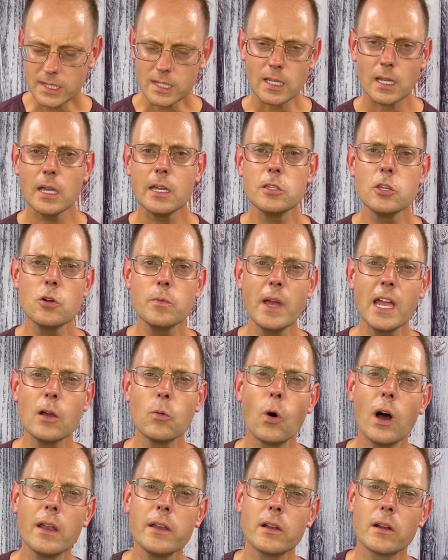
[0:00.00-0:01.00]
And you may
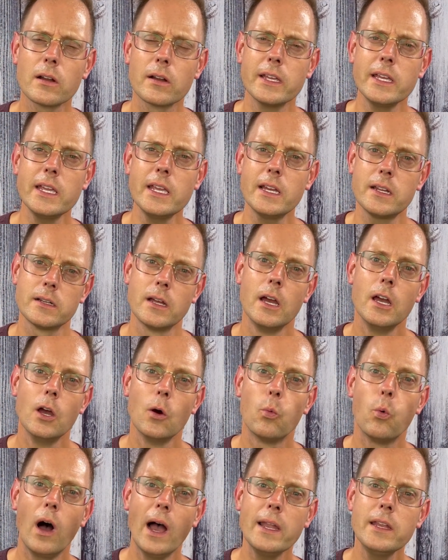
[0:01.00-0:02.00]
wonder, Ian,
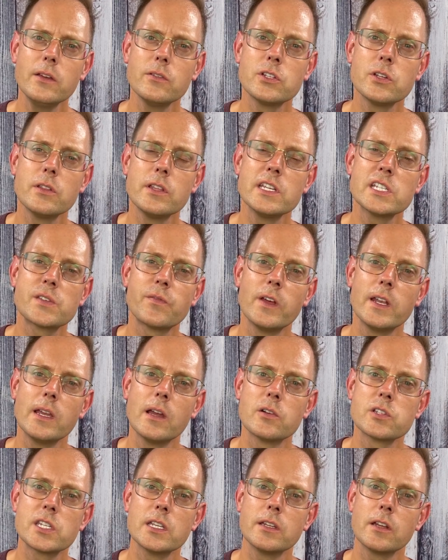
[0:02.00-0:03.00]
why do you do these
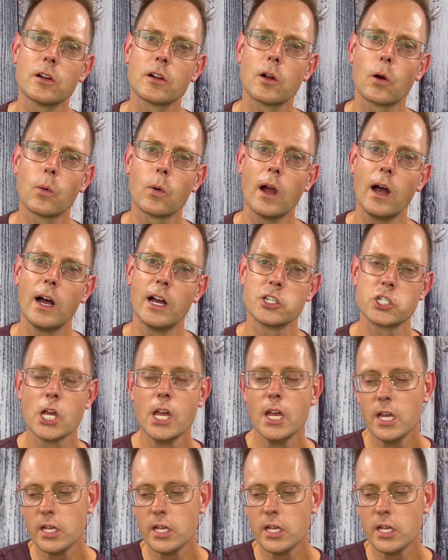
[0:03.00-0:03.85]
videos in your garage?